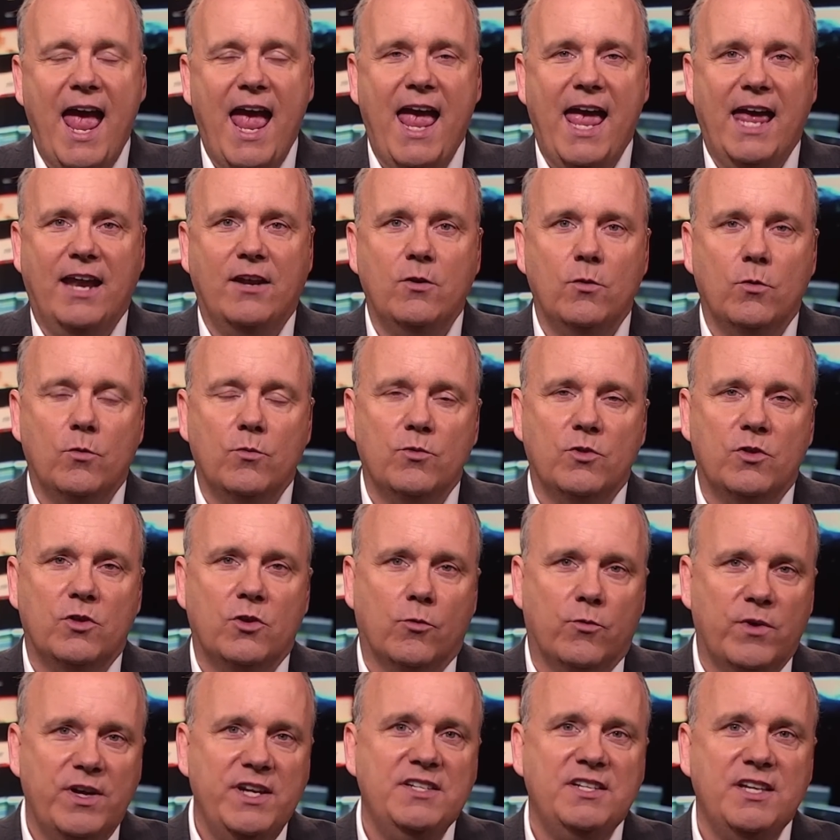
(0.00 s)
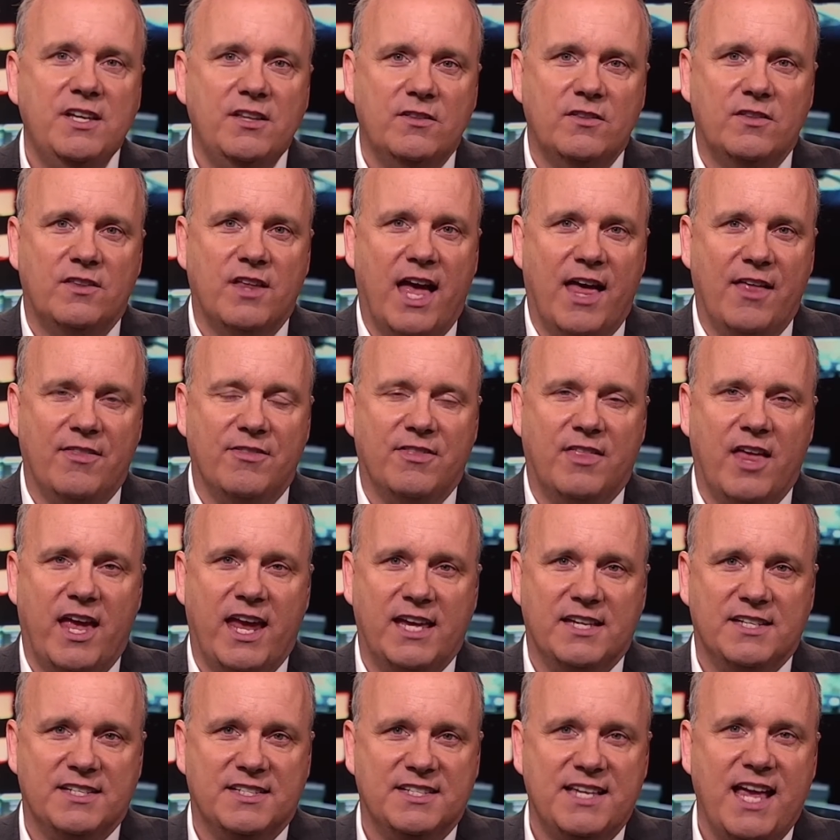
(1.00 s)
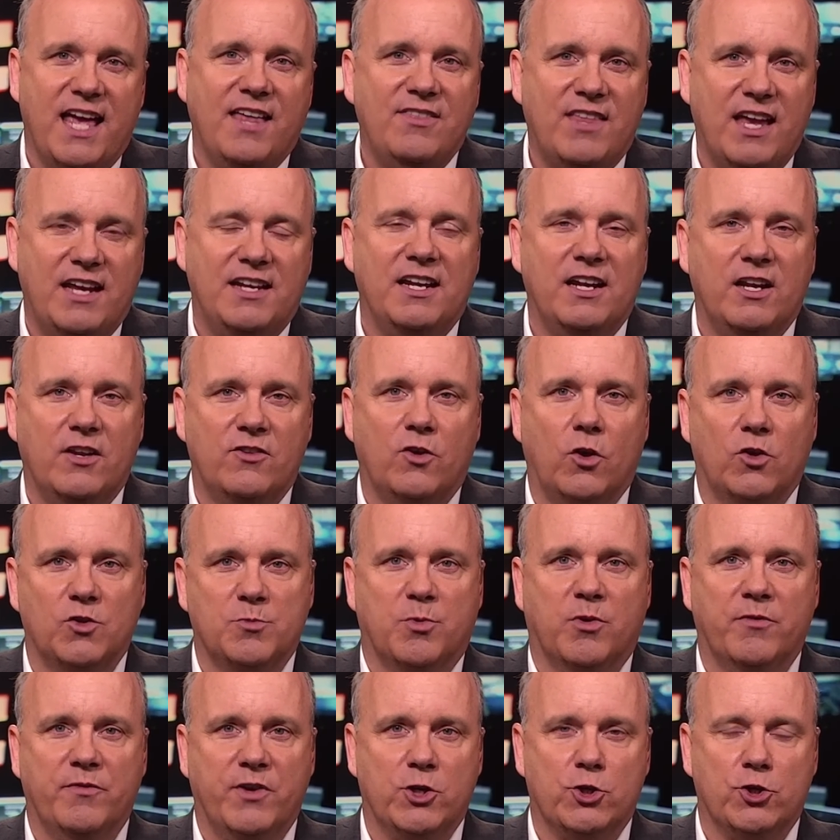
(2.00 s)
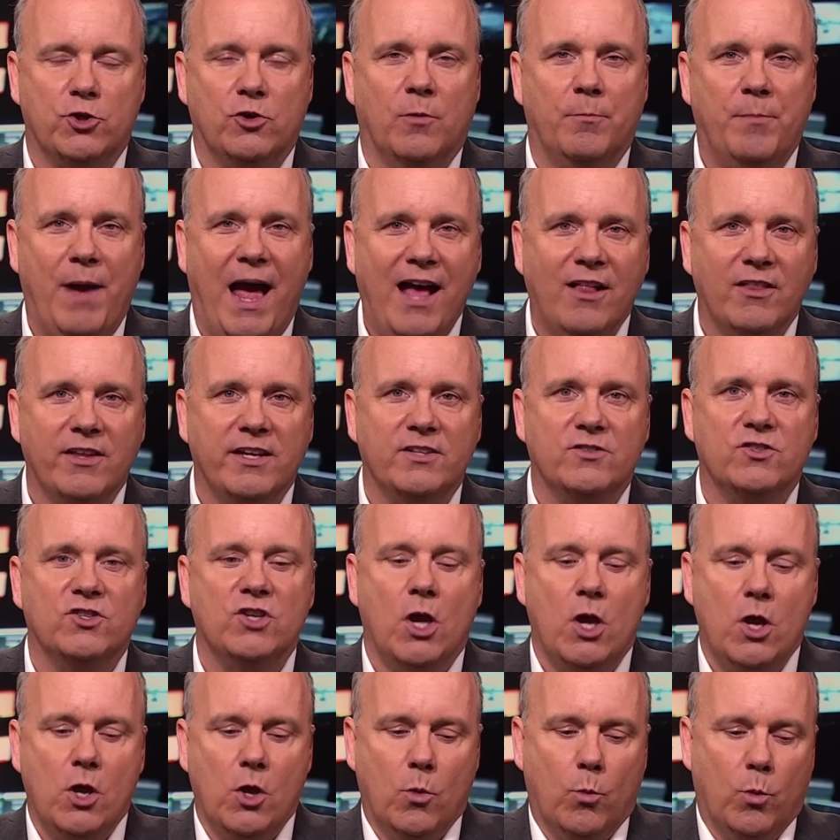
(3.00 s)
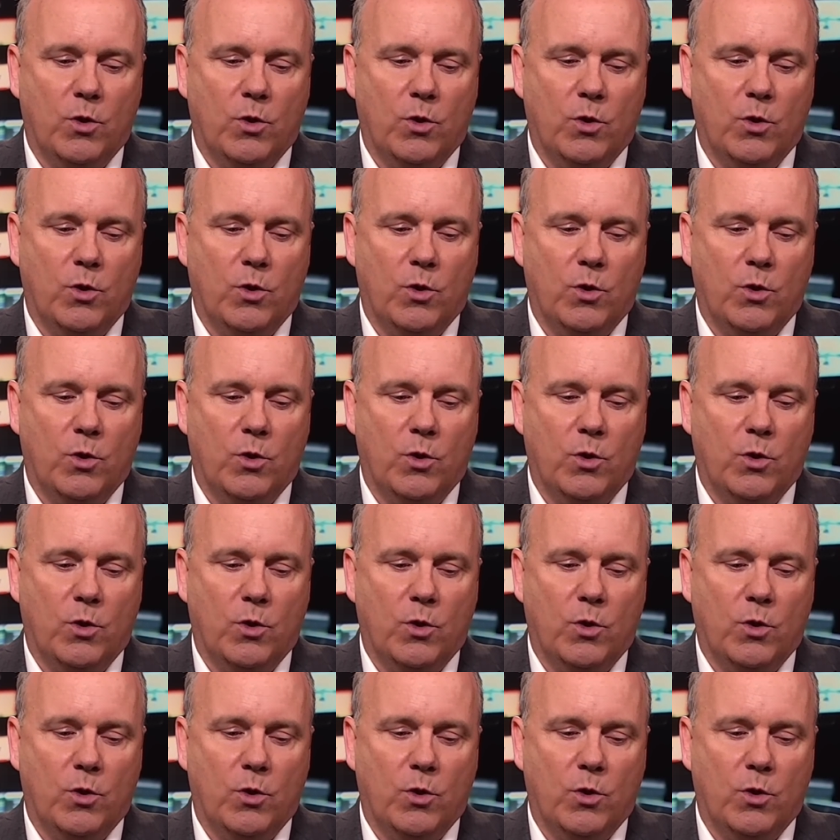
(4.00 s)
And the reason that they said they needed those provisional ballots